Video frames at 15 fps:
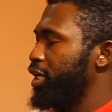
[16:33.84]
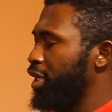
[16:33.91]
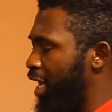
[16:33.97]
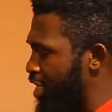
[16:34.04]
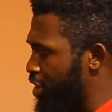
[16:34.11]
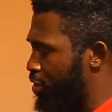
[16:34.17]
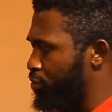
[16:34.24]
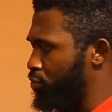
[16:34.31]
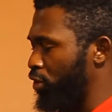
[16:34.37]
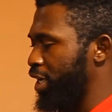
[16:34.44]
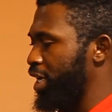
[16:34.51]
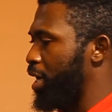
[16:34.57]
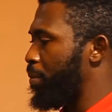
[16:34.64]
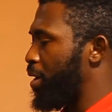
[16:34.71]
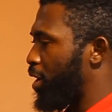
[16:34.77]
let's
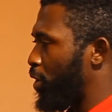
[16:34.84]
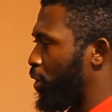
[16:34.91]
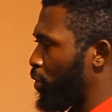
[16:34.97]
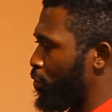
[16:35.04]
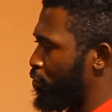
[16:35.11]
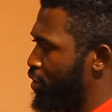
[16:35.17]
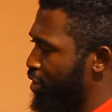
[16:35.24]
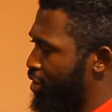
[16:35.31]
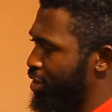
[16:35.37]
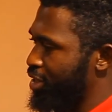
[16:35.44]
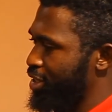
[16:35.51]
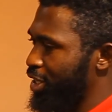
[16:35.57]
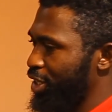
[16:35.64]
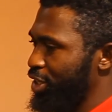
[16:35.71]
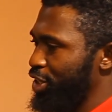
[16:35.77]
forget about all of
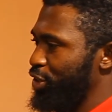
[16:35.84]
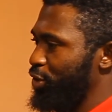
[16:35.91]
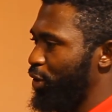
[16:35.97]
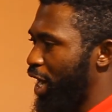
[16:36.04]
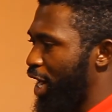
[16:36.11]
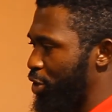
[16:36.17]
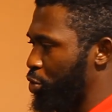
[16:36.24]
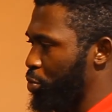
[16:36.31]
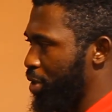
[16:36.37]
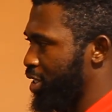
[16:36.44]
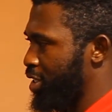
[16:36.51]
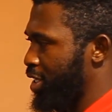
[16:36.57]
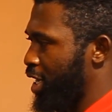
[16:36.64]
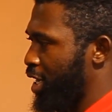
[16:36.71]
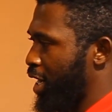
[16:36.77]
these,
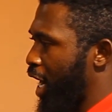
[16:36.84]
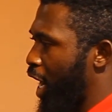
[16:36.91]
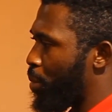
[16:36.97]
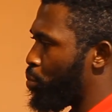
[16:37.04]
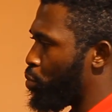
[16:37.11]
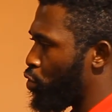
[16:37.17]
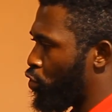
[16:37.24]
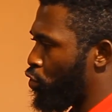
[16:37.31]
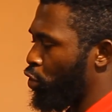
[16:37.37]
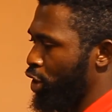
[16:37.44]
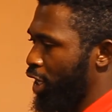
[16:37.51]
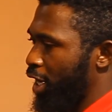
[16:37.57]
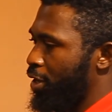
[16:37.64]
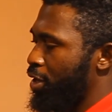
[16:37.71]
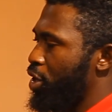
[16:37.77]
arguments now and move
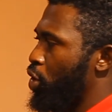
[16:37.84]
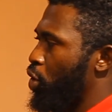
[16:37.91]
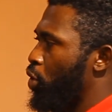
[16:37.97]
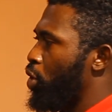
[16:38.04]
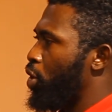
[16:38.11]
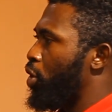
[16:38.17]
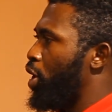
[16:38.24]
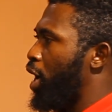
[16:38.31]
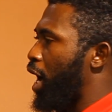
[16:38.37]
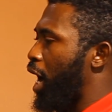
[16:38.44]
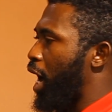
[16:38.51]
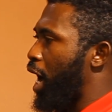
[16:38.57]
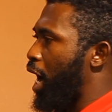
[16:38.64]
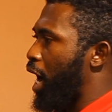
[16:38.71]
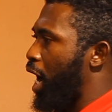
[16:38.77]
further.
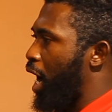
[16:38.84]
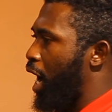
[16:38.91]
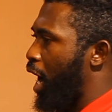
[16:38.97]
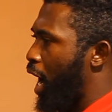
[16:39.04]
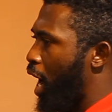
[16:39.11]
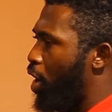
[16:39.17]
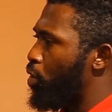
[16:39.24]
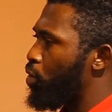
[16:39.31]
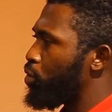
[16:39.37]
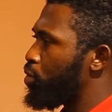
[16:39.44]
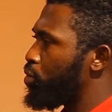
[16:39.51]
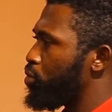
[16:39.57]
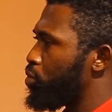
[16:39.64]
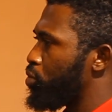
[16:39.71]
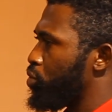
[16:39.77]
How
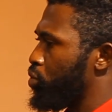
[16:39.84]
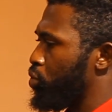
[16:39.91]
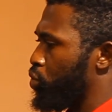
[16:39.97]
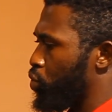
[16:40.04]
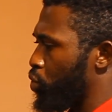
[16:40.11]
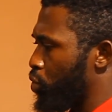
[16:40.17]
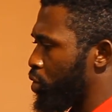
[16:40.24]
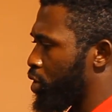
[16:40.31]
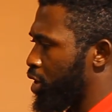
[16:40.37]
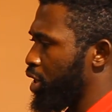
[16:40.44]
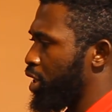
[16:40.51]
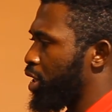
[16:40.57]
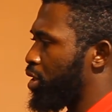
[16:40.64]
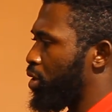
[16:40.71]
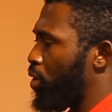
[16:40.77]
do you
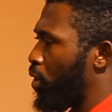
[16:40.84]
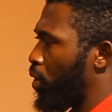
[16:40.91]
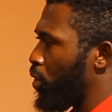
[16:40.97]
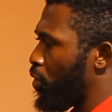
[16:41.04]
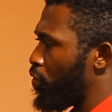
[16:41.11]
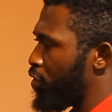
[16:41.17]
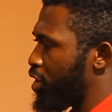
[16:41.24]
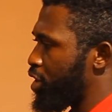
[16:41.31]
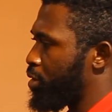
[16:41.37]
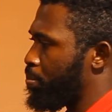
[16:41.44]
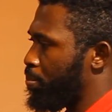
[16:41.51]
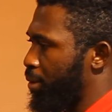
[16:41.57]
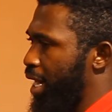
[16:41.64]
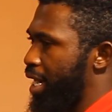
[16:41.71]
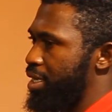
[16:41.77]
think all of this
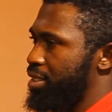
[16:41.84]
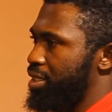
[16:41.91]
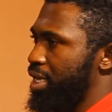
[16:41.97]
price